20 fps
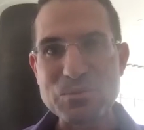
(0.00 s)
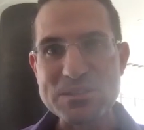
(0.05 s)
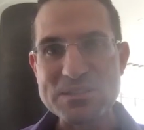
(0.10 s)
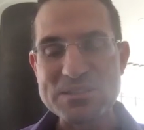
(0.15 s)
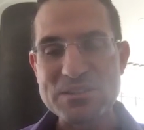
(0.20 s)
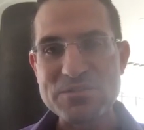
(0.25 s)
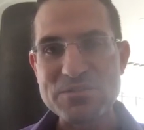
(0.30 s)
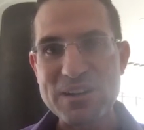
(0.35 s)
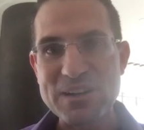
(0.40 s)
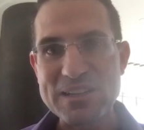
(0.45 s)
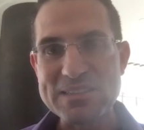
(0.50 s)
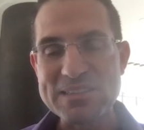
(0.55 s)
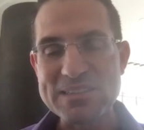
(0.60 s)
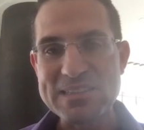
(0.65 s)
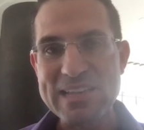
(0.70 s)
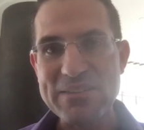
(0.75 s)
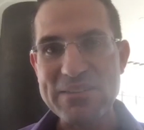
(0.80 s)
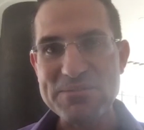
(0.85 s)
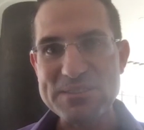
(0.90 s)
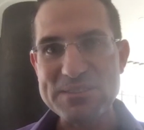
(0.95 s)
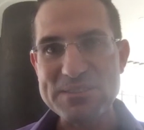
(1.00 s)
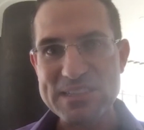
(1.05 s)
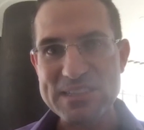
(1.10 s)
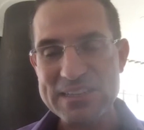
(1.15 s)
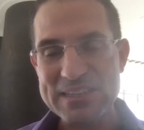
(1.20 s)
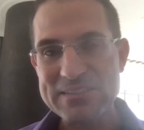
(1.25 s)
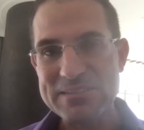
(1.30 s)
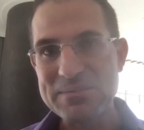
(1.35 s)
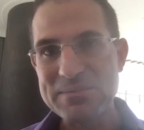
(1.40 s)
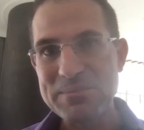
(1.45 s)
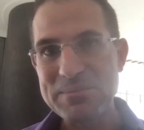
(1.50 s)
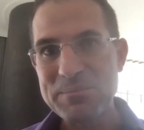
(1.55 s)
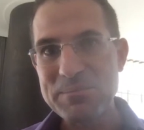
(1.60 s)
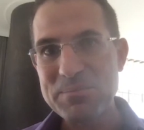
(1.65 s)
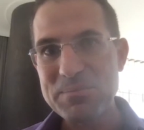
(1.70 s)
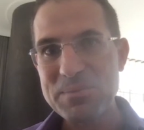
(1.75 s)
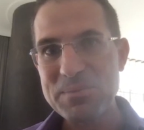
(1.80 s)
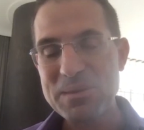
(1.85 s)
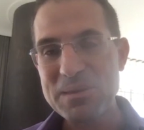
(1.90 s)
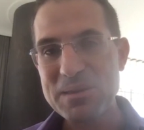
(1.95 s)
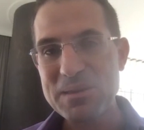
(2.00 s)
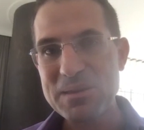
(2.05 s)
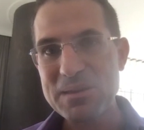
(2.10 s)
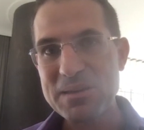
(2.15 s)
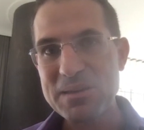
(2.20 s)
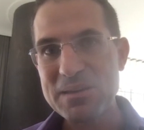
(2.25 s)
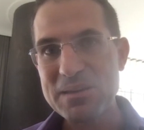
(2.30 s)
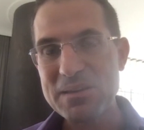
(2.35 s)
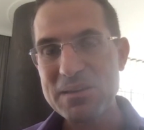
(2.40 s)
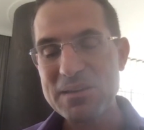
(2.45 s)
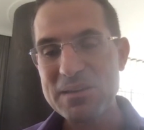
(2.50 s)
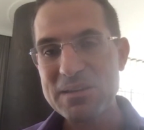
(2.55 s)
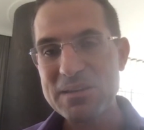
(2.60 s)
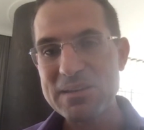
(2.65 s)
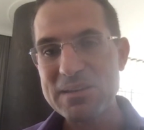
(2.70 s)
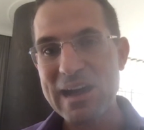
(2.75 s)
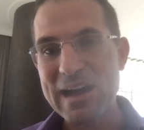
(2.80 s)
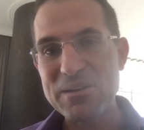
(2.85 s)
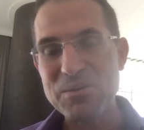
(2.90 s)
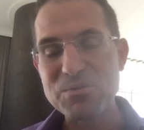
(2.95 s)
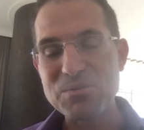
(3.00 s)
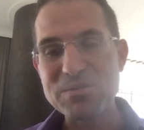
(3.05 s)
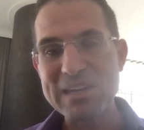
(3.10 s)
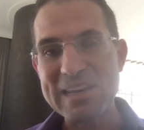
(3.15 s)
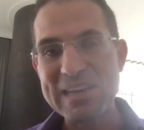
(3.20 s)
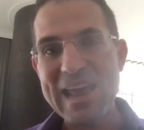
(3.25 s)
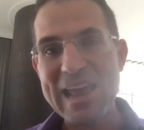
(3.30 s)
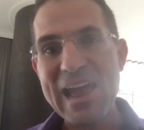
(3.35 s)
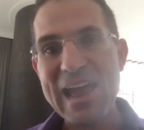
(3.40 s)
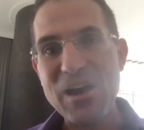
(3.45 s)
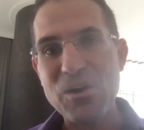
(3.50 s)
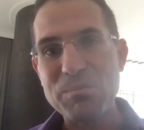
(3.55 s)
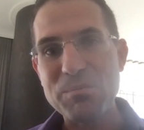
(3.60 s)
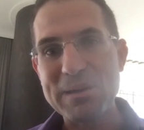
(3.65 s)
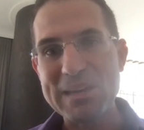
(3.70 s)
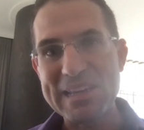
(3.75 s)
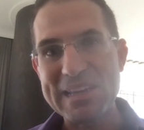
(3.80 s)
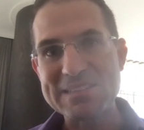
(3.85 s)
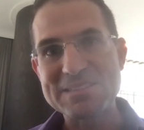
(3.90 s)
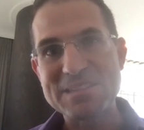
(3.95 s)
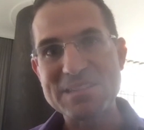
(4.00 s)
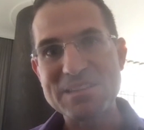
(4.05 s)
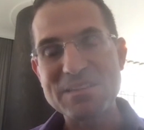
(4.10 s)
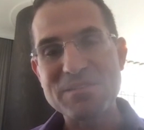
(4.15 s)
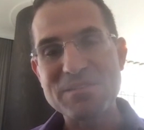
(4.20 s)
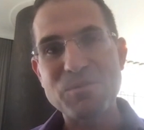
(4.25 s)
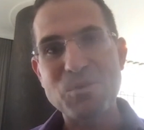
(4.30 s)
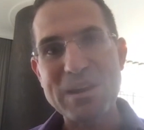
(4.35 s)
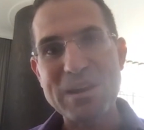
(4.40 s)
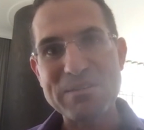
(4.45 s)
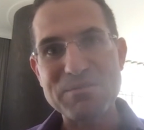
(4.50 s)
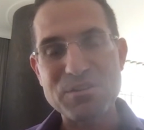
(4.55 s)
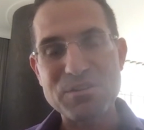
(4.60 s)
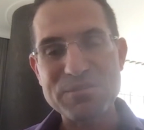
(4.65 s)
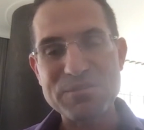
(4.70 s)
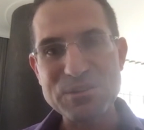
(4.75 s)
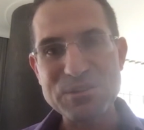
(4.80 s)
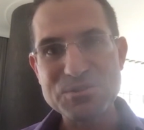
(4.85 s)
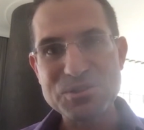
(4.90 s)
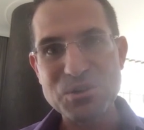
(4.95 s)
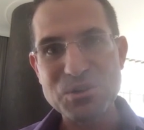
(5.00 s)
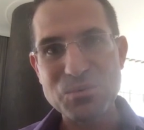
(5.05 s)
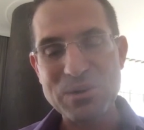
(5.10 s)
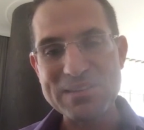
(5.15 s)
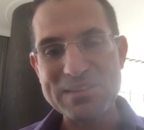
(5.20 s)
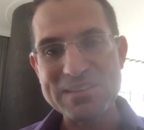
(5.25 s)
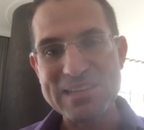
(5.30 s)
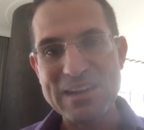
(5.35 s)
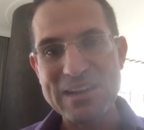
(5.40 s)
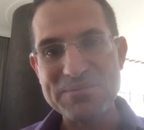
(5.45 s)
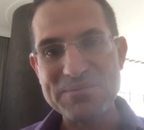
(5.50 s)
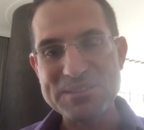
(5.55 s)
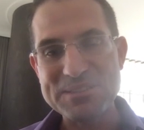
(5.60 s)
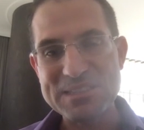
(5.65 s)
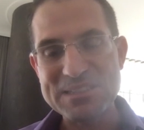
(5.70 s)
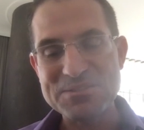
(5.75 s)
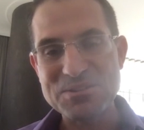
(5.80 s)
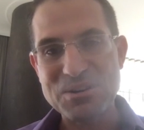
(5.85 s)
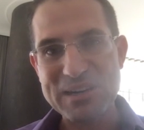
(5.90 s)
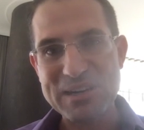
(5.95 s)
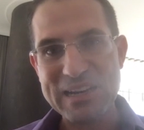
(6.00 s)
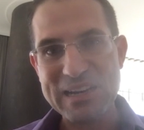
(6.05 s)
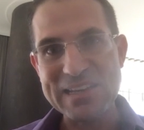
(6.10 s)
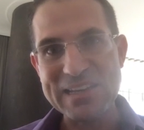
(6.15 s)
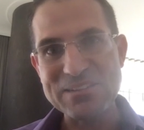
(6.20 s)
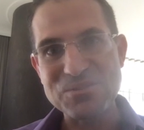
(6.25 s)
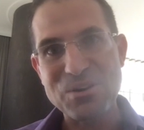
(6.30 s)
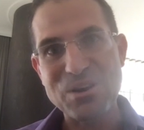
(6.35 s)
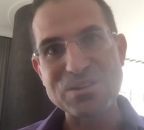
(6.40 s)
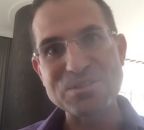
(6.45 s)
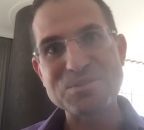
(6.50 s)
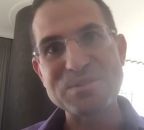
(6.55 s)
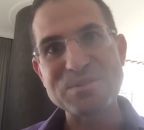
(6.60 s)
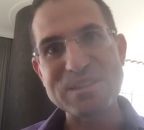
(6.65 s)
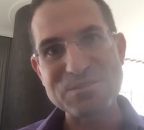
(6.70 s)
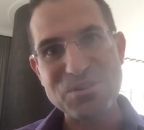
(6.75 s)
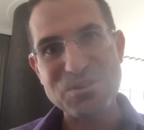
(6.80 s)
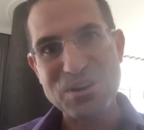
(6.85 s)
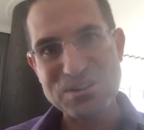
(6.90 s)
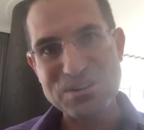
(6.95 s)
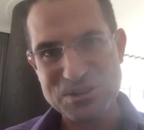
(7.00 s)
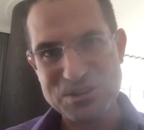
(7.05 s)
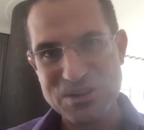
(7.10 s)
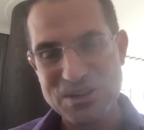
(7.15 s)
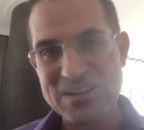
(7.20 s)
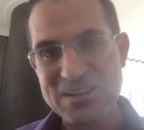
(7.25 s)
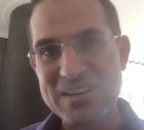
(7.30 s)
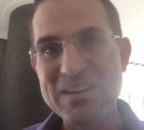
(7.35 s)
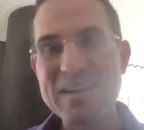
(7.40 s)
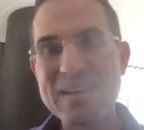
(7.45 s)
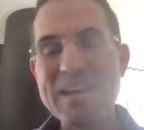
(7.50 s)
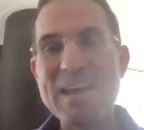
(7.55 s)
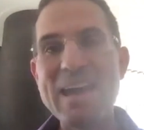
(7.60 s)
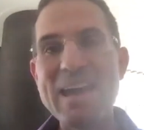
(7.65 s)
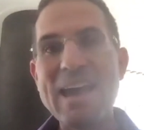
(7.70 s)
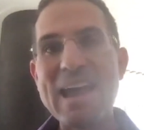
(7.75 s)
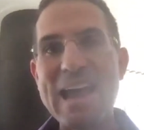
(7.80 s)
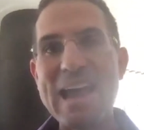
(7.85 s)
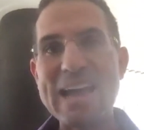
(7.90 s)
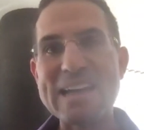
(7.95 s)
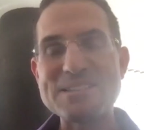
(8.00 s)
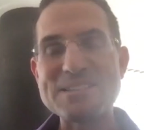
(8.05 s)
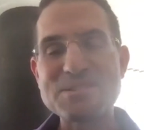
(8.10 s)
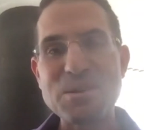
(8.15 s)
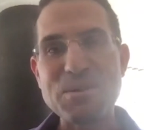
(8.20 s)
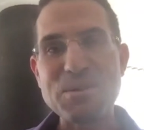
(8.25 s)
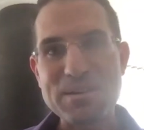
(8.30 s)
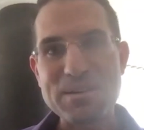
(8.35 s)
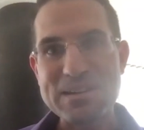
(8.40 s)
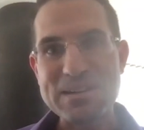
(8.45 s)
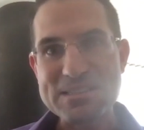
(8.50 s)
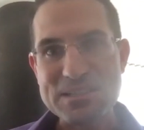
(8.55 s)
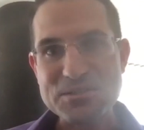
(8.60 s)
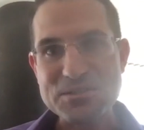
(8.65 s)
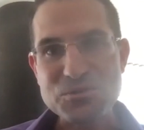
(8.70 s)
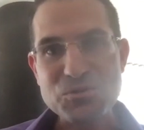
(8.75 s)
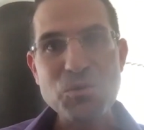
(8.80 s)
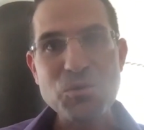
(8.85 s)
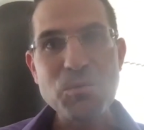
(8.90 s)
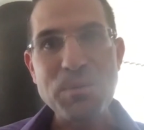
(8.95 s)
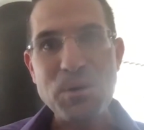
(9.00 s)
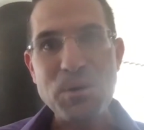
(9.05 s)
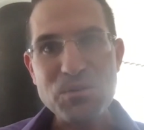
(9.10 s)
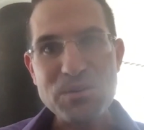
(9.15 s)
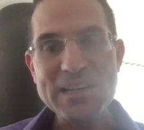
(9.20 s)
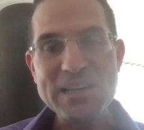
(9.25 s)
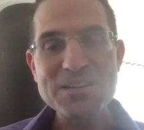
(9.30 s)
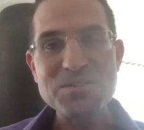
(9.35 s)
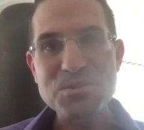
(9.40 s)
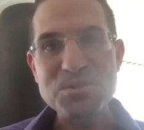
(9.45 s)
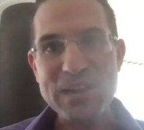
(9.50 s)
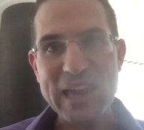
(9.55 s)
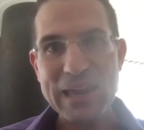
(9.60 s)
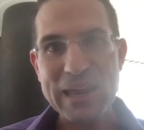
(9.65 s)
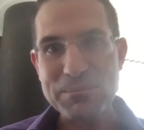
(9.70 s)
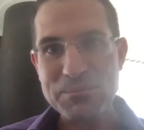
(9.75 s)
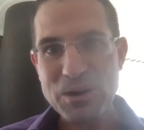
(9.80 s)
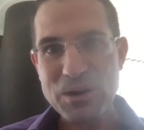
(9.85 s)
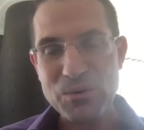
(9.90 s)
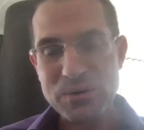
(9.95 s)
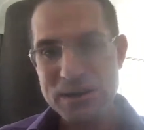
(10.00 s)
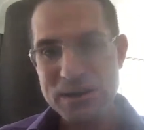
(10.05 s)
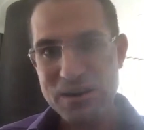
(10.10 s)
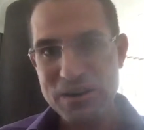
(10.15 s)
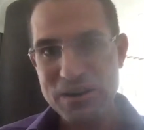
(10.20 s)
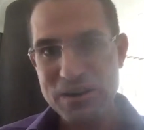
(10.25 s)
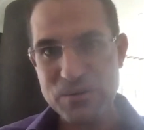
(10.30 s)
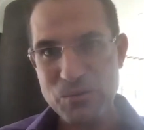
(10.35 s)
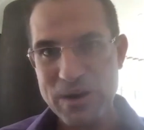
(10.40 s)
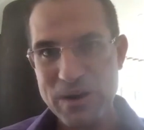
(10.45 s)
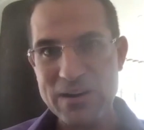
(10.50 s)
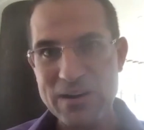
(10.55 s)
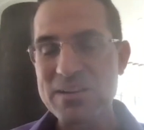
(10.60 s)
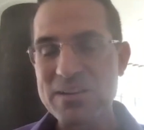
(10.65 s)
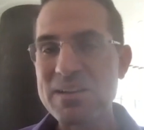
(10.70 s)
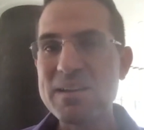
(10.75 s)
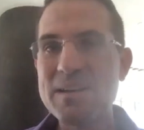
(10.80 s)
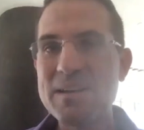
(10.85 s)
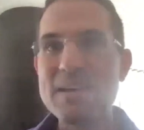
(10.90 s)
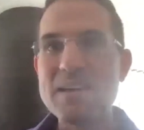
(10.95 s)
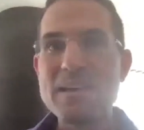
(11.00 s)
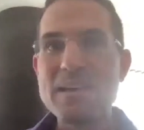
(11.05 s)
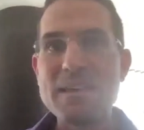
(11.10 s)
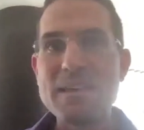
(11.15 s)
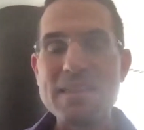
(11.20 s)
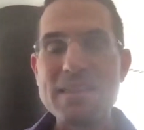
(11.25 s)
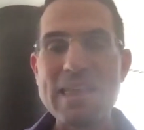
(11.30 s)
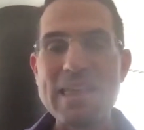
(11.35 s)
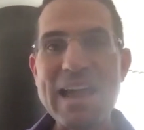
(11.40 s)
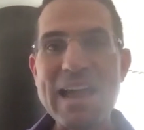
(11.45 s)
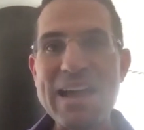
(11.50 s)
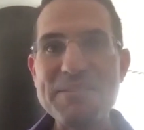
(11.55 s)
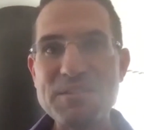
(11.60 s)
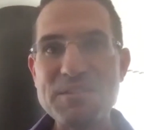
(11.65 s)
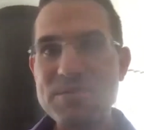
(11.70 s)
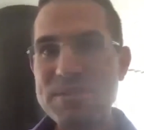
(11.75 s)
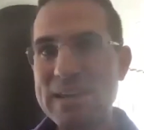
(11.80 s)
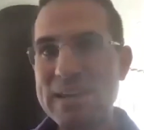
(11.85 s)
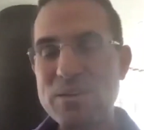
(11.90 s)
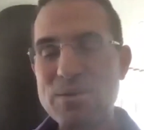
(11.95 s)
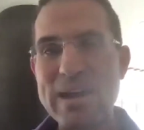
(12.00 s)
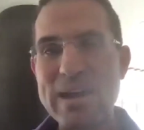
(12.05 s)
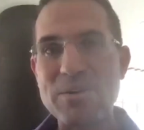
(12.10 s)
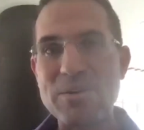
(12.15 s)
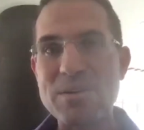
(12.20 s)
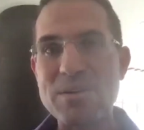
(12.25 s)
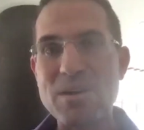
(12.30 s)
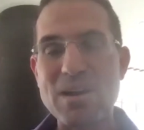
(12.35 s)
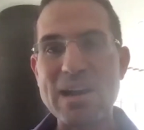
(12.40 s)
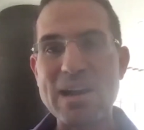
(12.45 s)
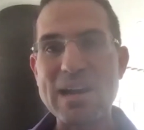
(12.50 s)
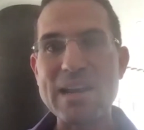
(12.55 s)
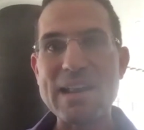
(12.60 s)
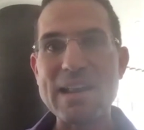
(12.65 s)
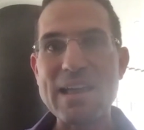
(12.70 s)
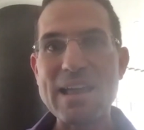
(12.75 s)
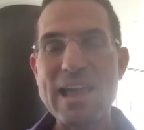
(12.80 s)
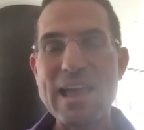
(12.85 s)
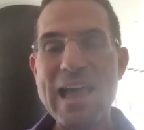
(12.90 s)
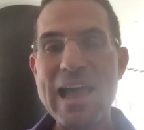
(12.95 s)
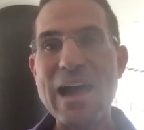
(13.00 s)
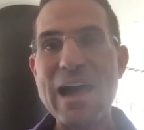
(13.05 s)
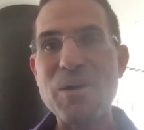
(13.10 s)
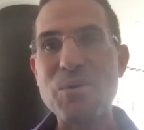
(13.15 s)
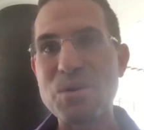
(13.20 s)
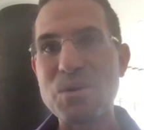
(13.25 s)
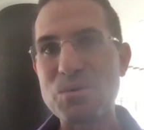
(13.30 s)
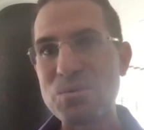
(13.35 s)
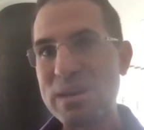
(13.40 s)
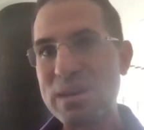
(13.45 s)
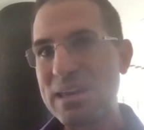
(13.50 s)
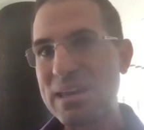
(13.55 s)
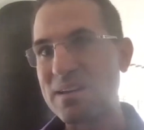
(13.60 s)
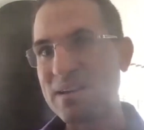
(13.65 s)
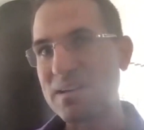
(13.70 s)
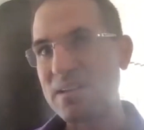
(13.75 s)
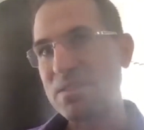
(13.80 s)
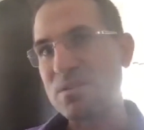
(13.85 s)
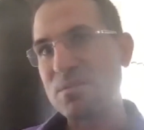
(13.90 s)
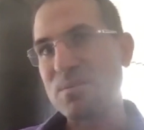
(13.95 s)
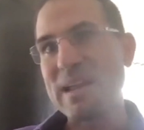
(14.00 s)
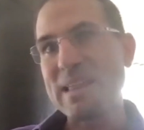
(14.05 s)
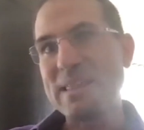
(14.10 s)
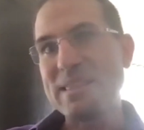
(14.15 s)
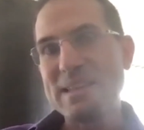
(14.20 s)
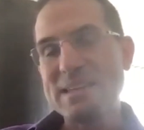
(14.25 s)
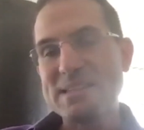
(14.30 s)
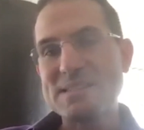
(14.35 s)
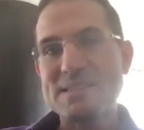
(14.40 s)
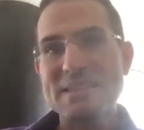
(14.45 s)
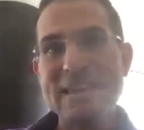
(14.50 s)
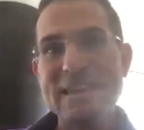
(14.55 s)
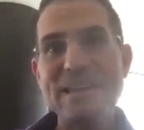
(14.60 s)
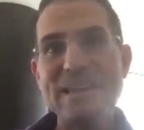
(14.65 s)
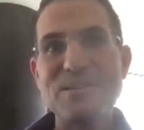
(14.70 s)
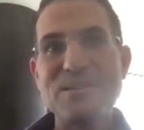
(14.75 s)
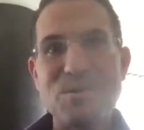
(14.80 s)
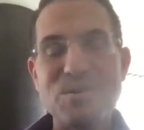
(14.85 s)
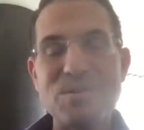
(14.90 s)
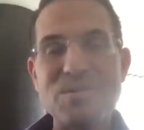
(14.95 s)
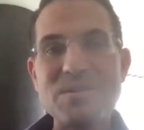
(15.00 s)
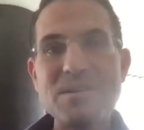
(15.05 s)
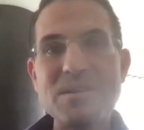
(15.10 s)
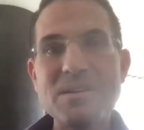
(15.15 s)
to fund the deficit, not only now, but into the forever future where the deficits are getting larger and larger. And so there is a true political game going on where they have to figure out, all right, how are we going to thread this needle